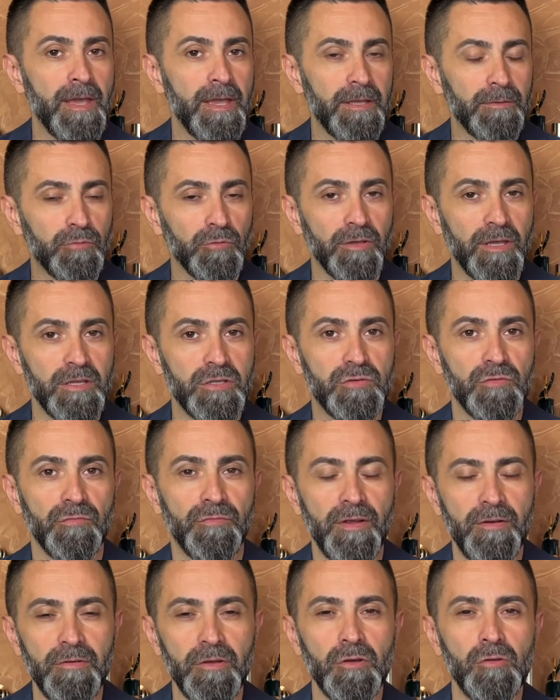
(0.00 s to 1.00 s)
It will get you
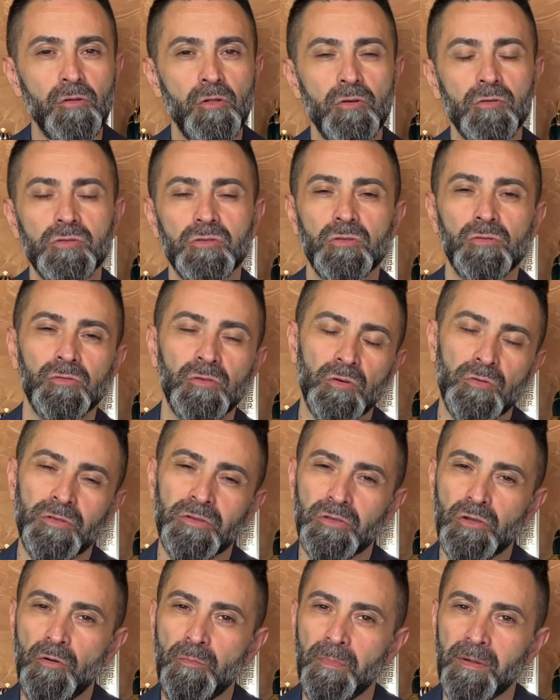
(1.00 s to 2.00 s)
very close, although
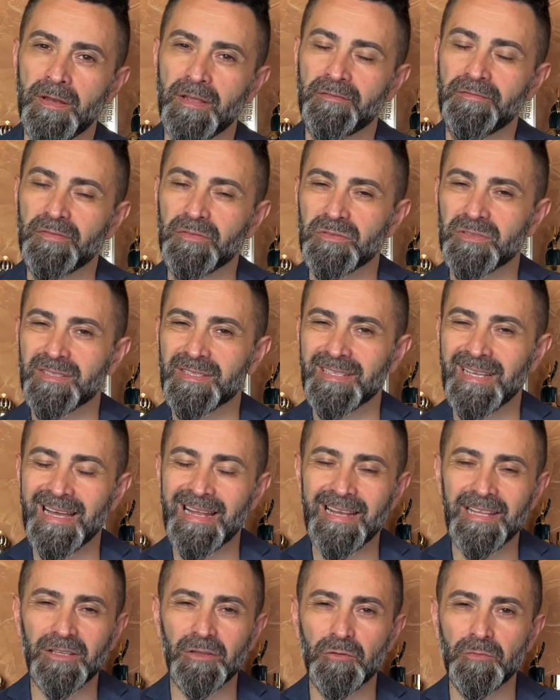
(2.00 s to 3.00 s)
in the opening feels a
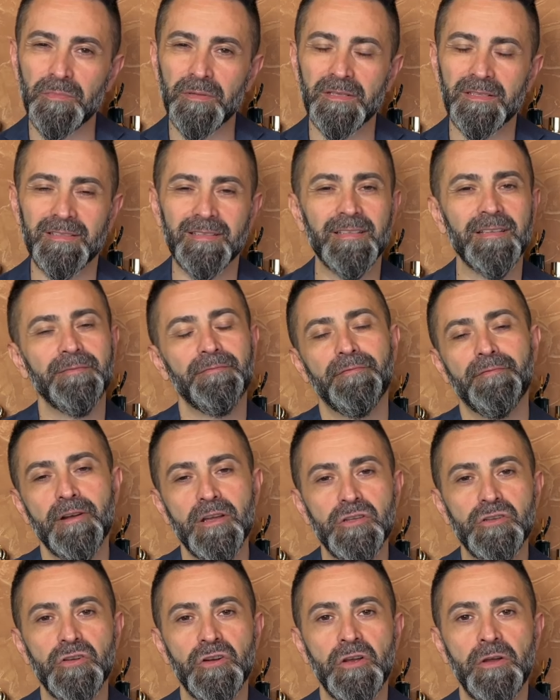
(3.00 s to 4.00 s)
little bit uh,
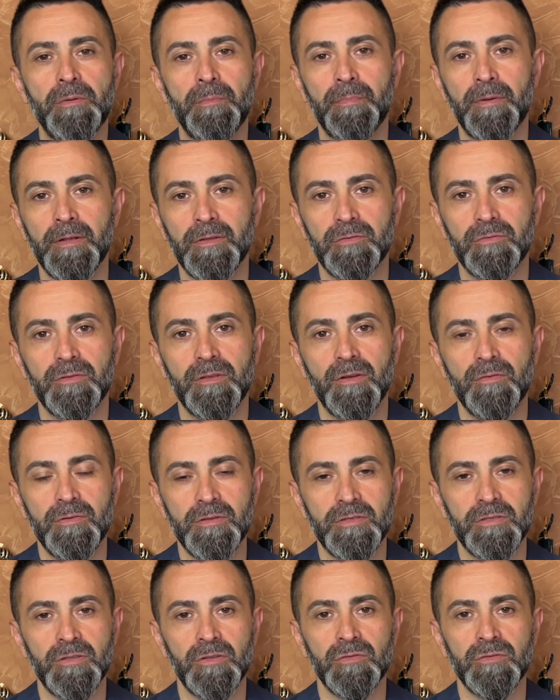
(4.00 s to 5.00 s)
fresher compared to the
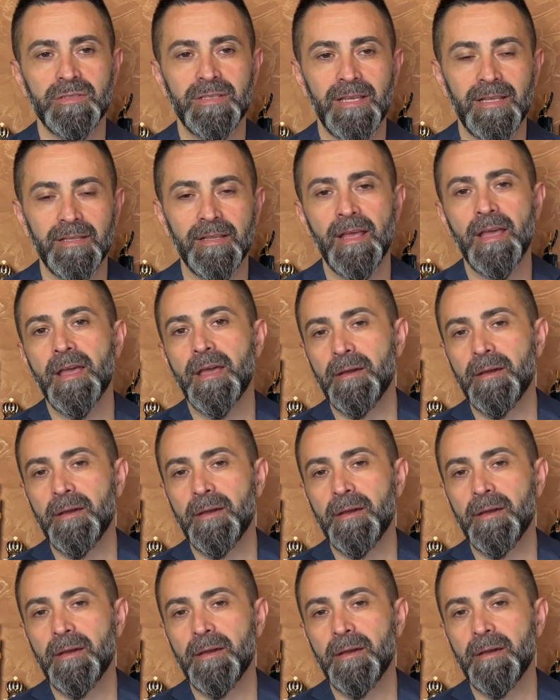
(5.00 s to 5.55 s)
original scent,